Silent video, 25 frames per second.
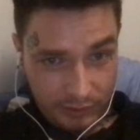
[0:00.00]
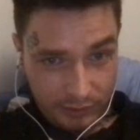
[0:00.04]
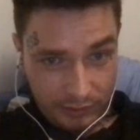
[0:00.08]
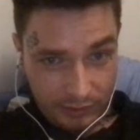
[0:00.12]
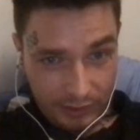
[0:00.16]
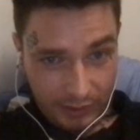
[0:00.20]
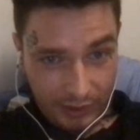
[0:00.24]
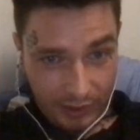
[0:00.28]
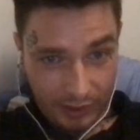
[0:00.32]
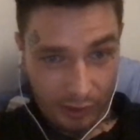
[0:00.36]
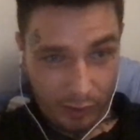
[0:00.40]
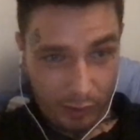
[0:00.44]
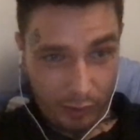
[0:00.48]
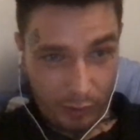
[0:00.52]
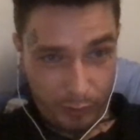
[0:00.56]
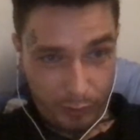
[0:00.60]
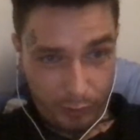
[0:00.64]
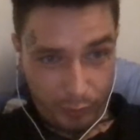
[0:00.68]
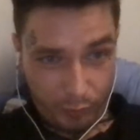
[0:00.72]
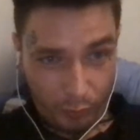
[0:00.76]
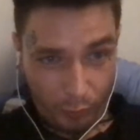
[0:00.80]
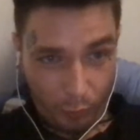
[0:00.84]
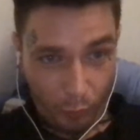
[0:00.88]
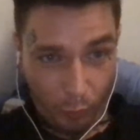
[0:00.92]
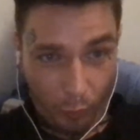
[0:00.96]
help
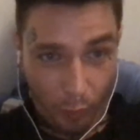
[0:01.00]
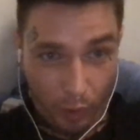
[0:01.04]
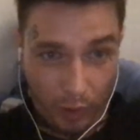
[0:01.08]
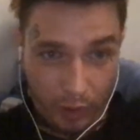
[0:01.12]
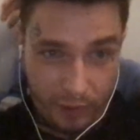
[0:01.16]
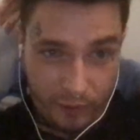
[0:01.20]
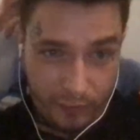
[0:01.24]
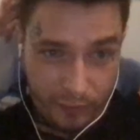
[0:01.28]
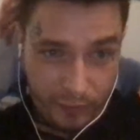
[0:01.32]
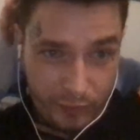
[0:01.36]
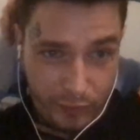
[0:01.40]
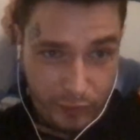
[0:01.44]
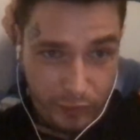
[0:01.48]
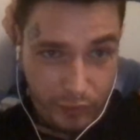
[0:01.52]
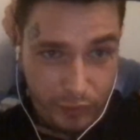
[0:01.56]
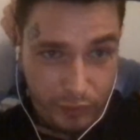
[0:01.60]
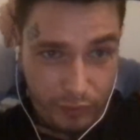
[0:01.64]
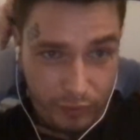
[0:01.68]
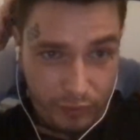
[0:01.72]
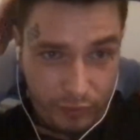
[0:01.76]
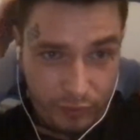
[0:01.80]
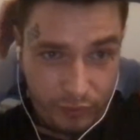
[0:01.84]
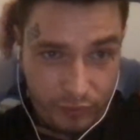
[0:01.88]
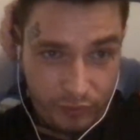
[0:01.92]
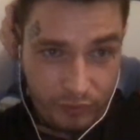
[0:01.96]
one of you
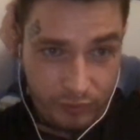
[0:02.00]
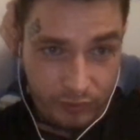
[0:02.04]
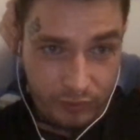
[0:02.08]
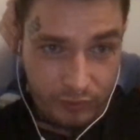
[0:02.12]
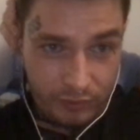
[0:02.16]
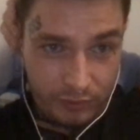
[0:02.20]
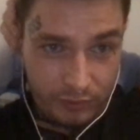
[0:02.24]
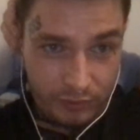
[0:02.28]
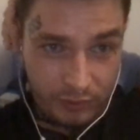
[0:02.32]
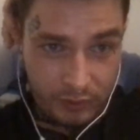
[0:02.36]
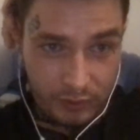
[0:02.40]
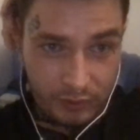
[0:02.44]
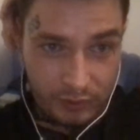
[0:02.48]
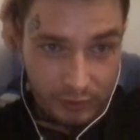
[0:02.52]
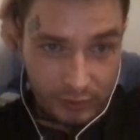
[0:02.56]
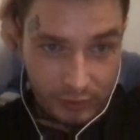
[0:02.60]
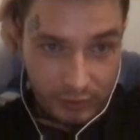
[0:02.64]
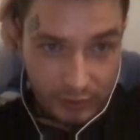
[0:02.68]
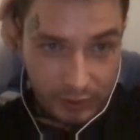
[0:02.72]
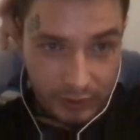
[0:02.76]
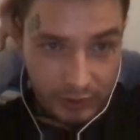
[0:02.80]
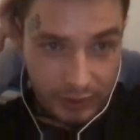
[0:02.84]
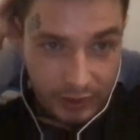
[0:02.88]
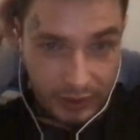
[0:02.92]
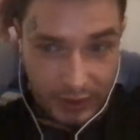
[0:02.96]

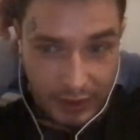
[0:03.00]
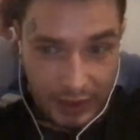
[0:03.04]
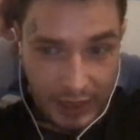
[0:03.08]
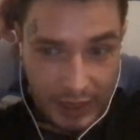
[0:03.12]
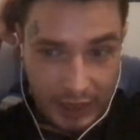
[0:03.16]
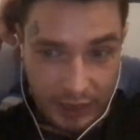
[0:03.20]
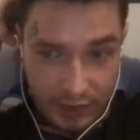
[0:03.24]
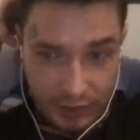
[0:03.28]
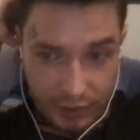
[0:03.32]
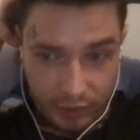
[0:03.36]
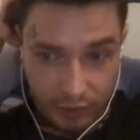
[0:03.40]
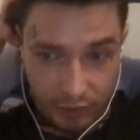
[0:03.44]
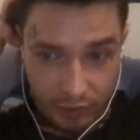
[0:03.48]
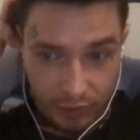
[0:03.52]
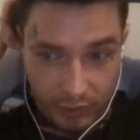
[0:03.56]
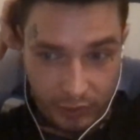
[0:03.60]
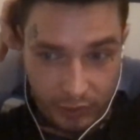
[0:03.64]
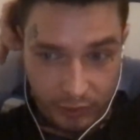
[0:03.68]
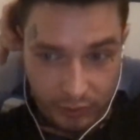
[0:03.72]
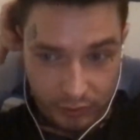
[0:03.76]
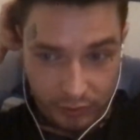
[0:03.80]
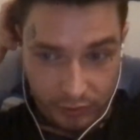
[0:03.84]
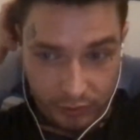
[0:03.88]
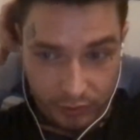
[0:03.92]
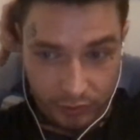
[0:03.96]
not to go
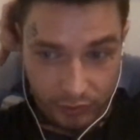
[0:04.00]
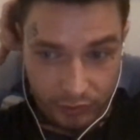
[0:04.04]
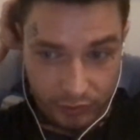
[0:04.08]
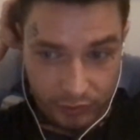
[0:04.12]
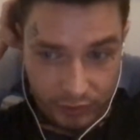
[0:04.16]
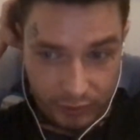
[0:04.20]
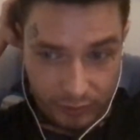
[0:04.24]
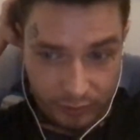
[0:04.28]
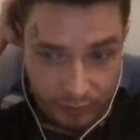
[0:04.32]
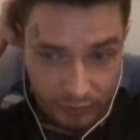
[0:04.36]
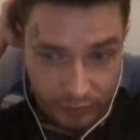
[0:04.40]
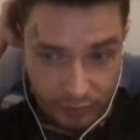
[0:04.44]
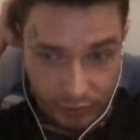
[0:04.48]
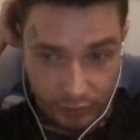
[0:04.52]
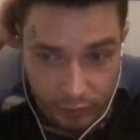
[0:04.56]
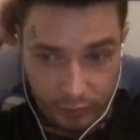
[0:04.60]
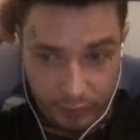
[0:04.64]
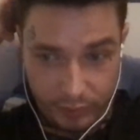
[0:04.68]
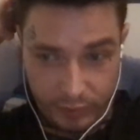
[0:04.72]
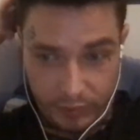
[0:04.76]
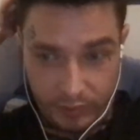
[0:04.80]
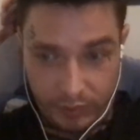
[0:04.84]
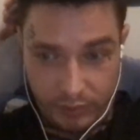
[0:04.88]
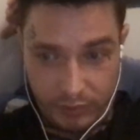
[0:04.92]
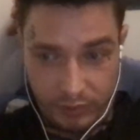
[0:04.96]
out and do something
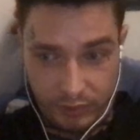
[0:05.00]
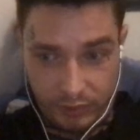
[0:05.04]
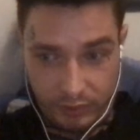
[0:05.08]
stupid